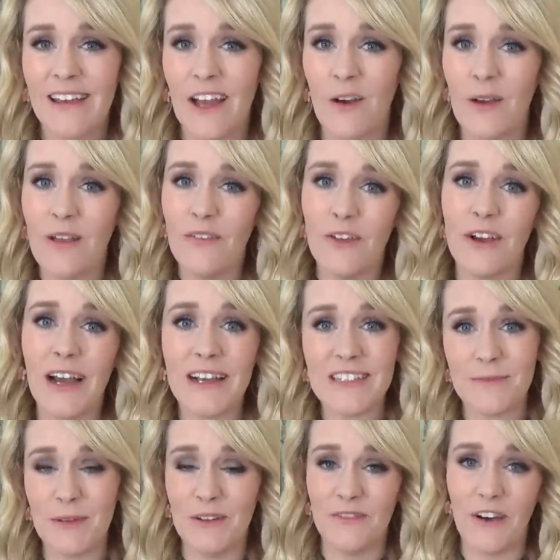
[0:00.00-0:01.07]
Now, if you guys
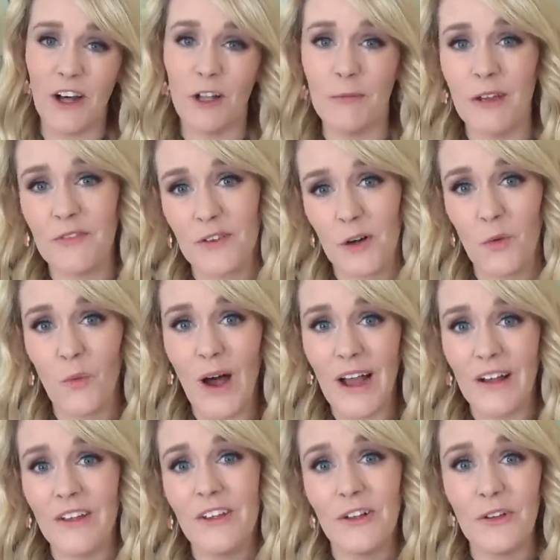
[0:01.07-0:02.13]
have been following me for a
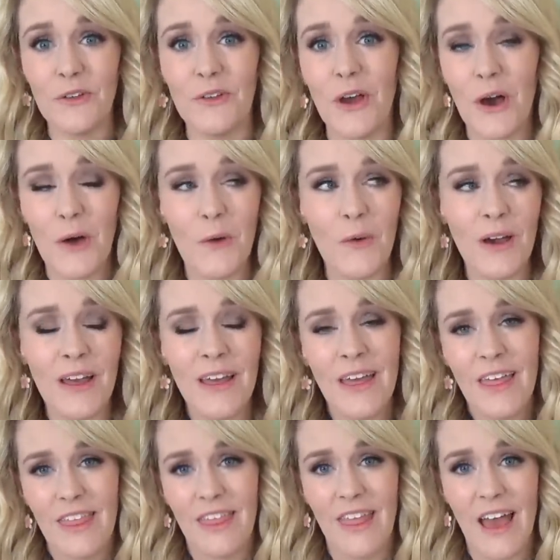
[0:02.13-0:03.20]
while, you'll know
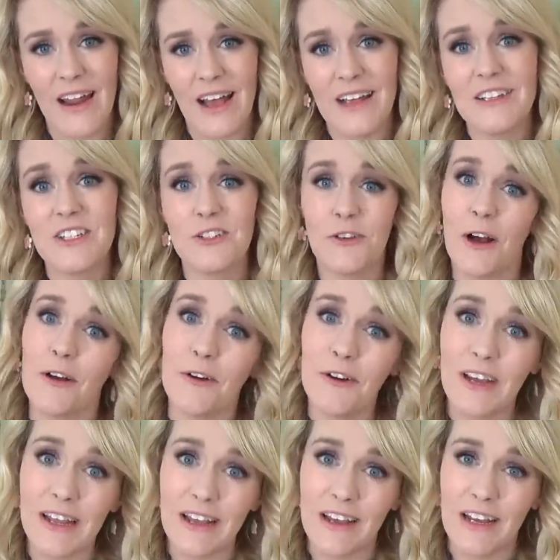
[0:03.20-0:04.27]
that I struggle
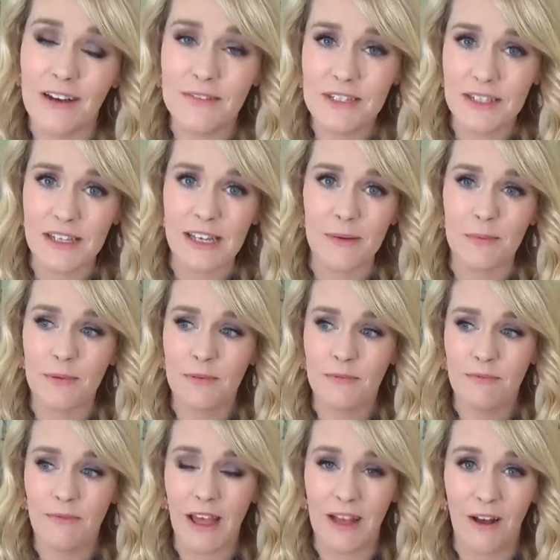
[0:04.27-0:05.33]
getting enough sleep
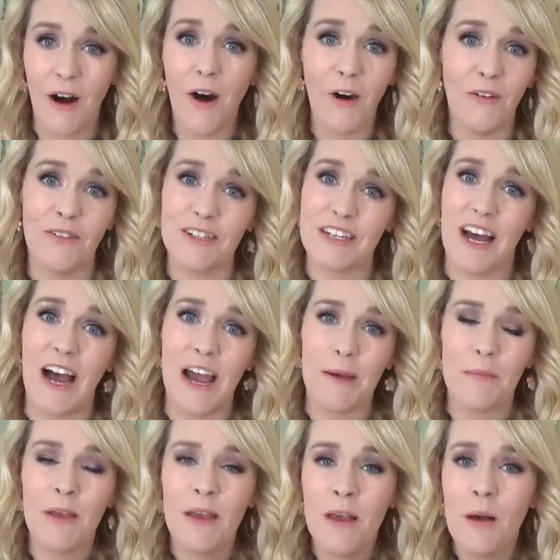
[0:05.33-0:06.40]
like all the
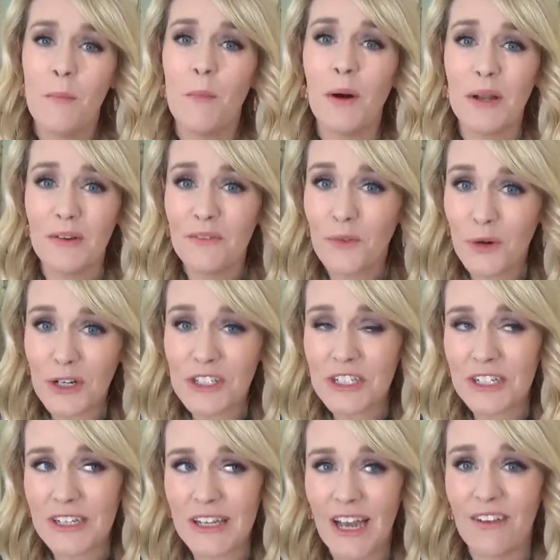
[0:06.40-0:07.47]
time. But
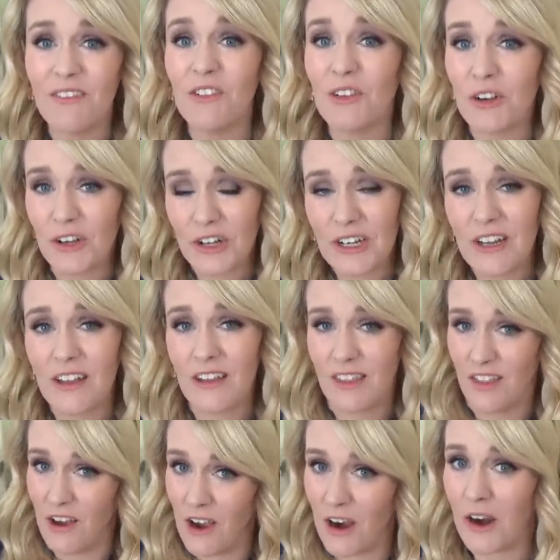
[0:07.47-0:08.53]
unfortunately, I've learned
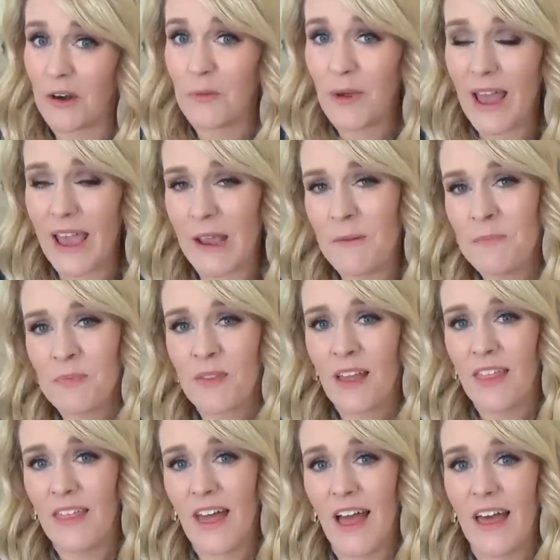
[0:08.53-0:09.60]
the hard way
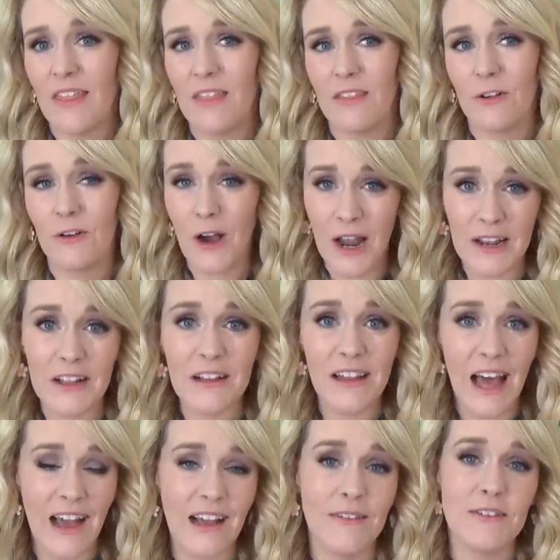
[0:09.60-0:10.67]
that chronic
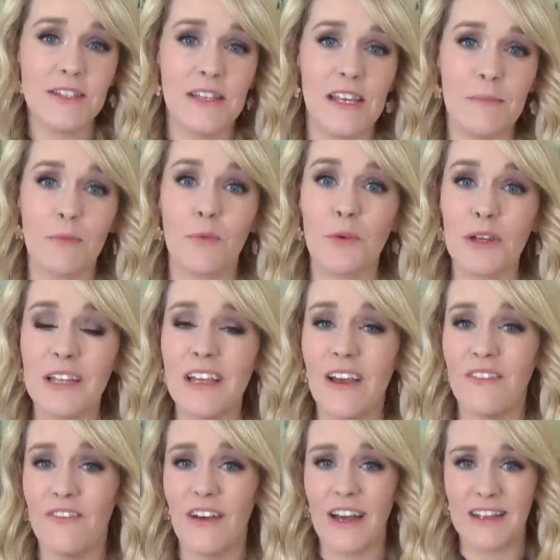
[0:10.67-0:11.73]
lack of sleep really
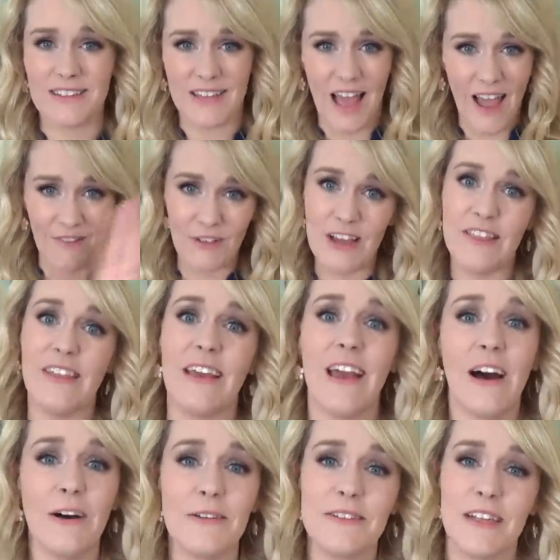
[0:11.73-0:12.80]
affects everything
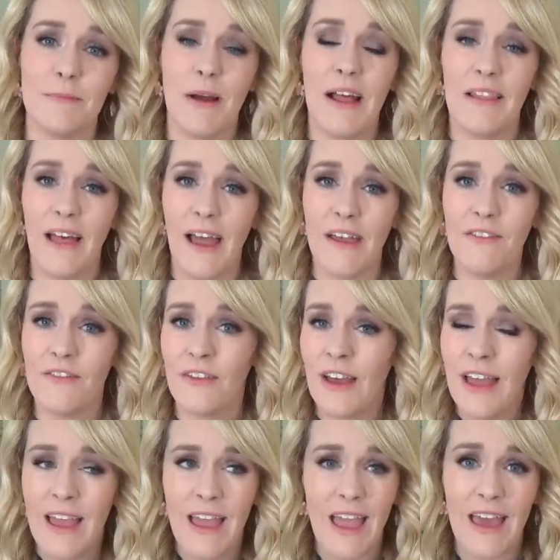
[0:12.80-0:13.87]
else in my life
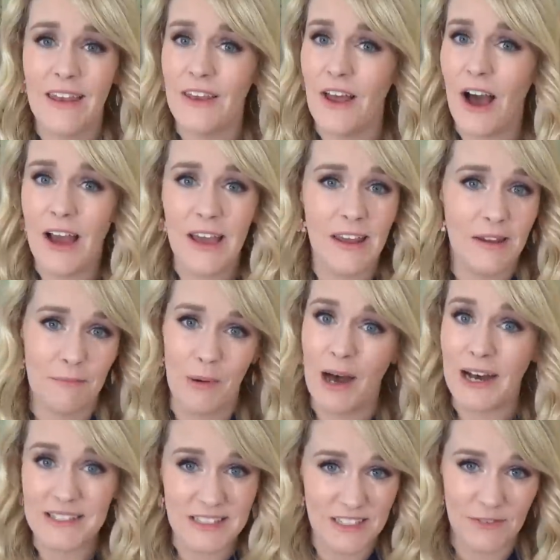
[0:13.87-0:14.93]
and not in a
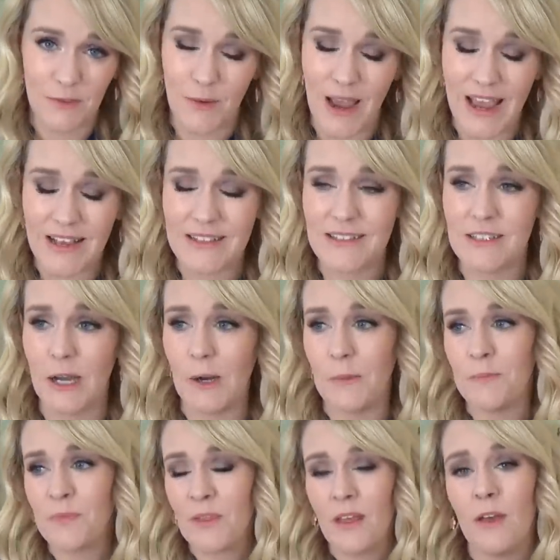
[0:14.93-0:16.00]
positive way. So
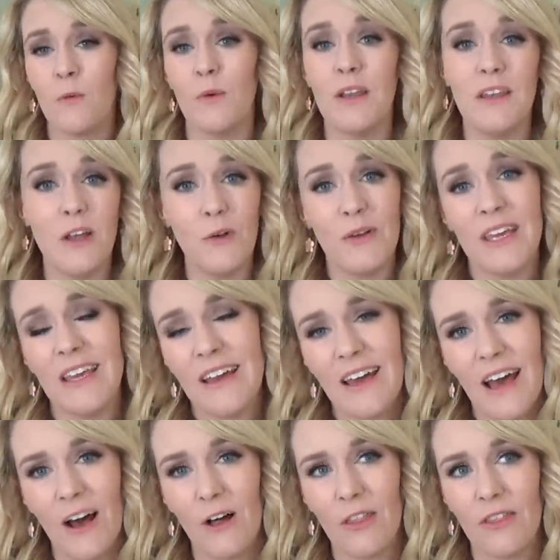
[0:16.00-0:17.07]
when Nokia
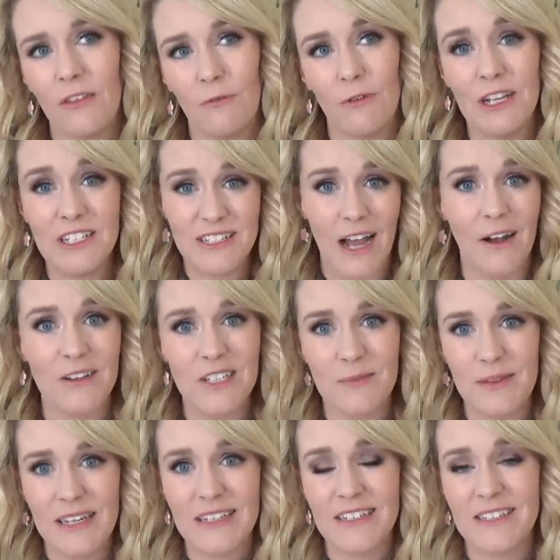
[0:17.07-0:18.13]
Health reached out to
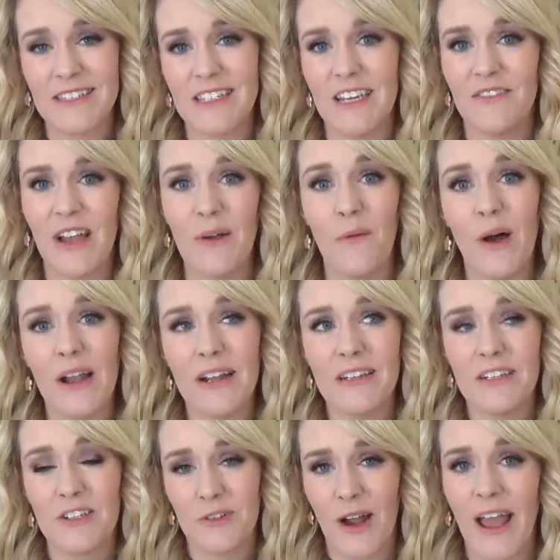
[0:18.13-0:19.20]
me to see if I wanted
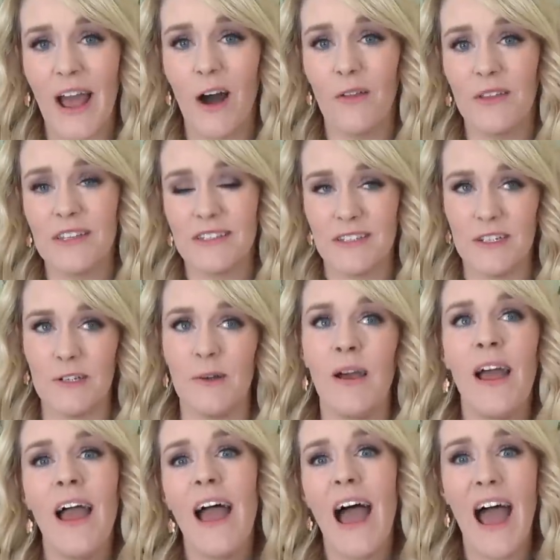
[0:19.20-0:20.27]
to try out this new
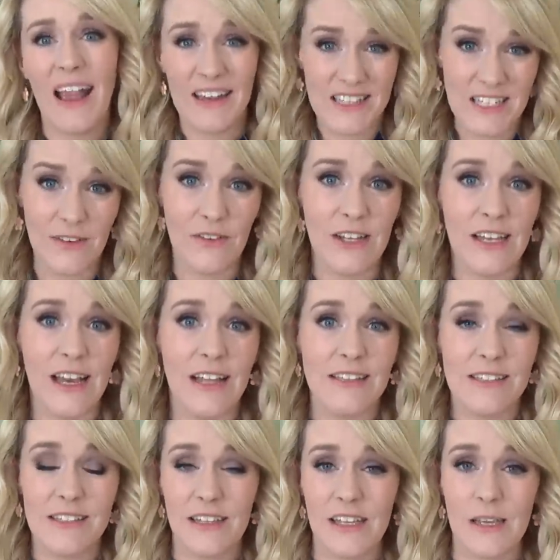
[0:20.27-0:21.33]
activity and
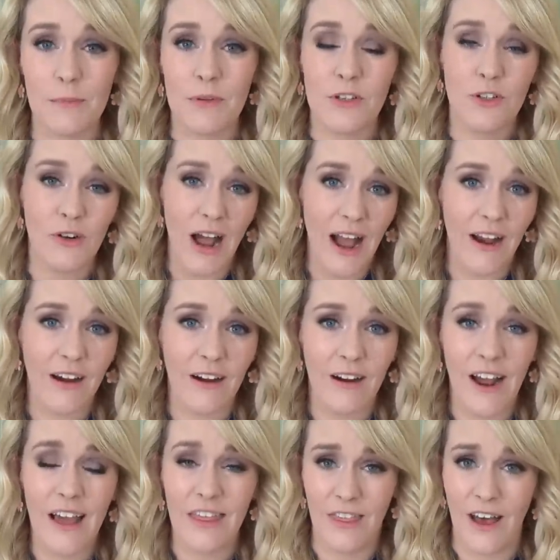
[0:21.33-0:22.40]
sleep tracker,
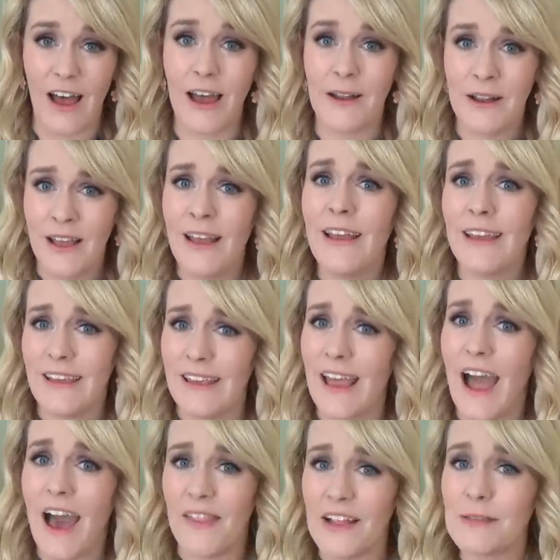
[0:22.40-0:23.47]
I thought,
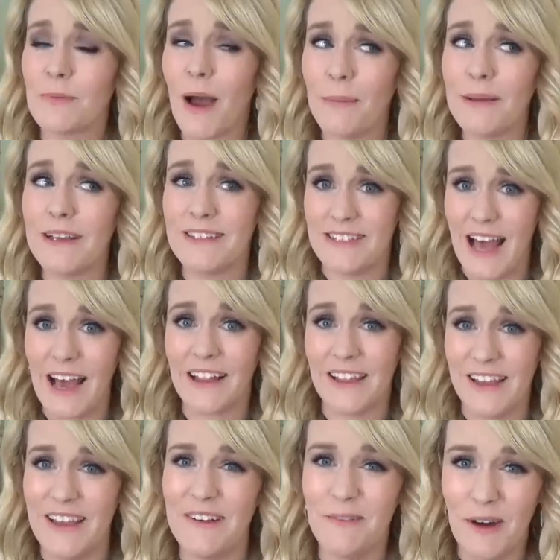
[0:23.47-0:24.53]
yeah, that's probably
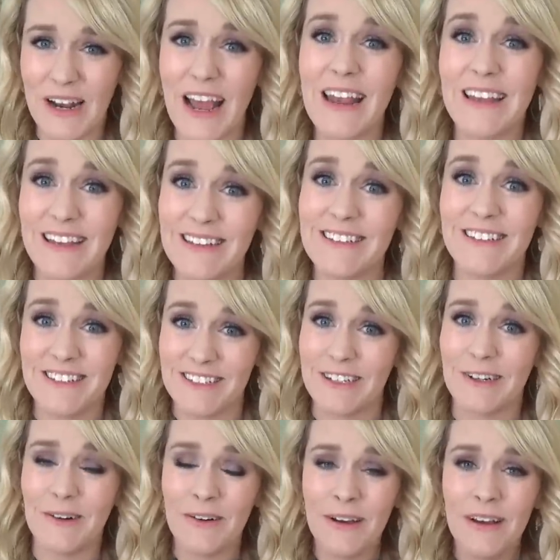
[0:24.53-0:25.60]
exactly what I need to
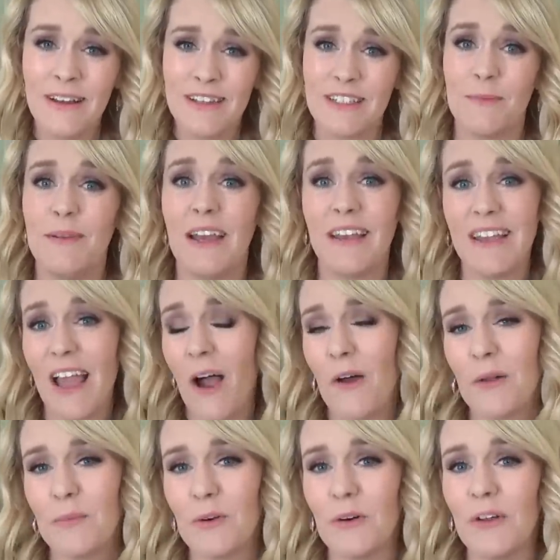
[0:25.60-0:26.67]
do to be
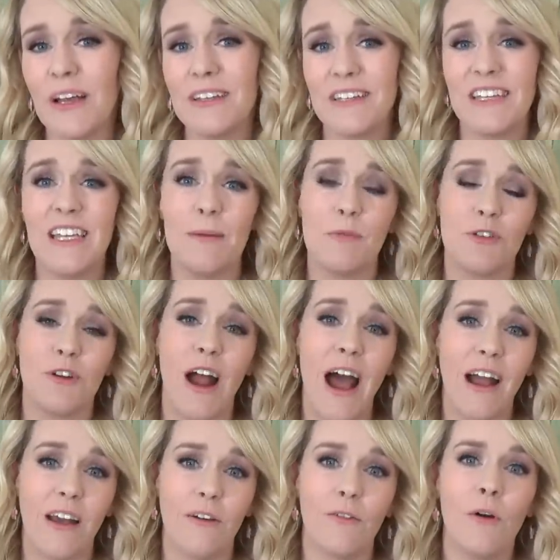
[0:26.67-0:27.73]
accountable and to keep
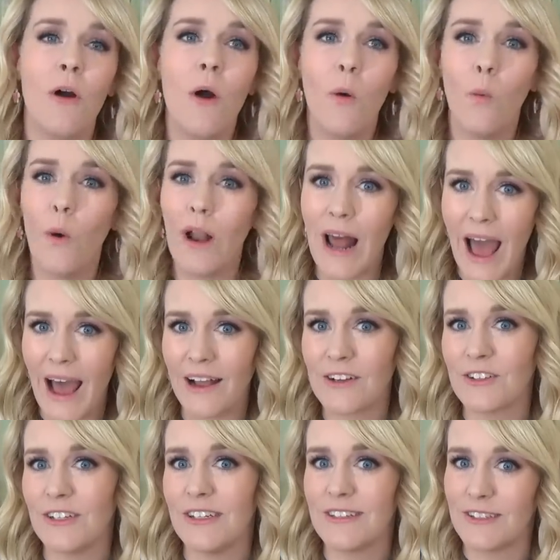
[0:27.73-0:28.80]
track of what
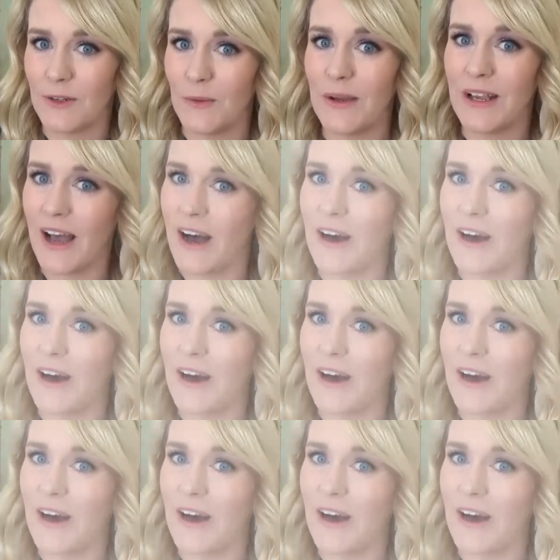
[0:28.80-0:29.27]
actually is going